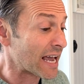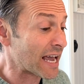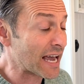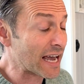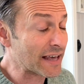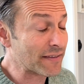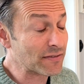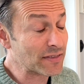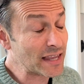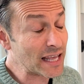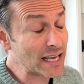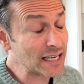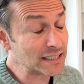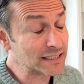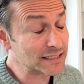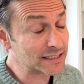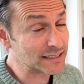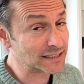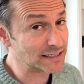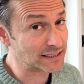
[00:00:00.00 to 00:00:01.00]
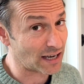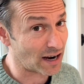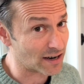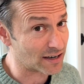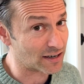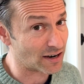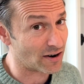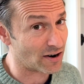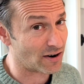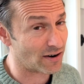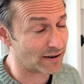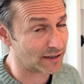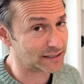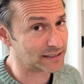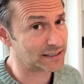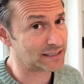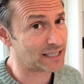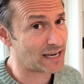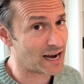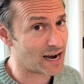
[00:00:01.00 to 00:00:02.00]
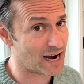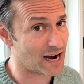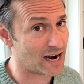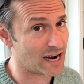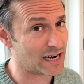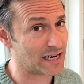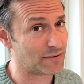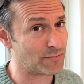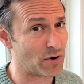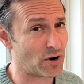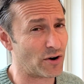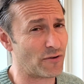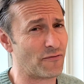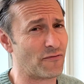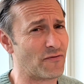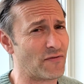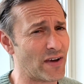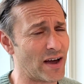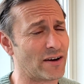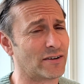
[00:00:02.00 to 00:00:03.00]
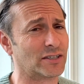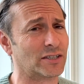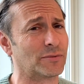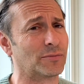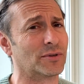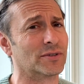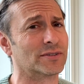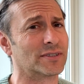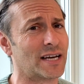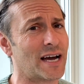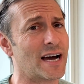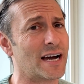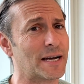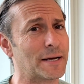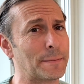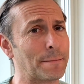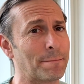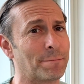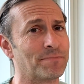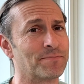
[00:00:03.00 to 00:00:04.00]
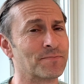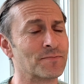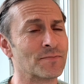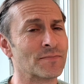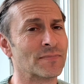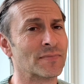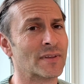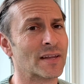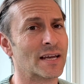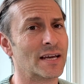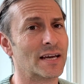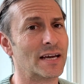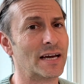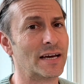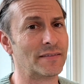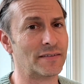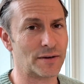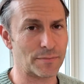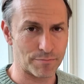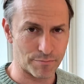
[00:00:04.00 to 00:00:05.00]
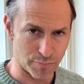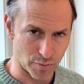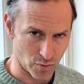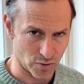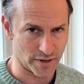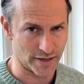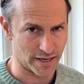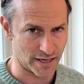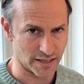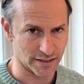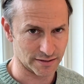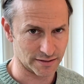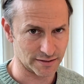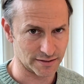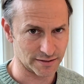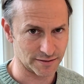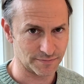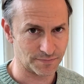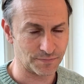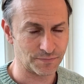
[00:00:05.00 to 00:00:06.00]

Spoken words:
and they suck our time, our valuable time, and they're boring us.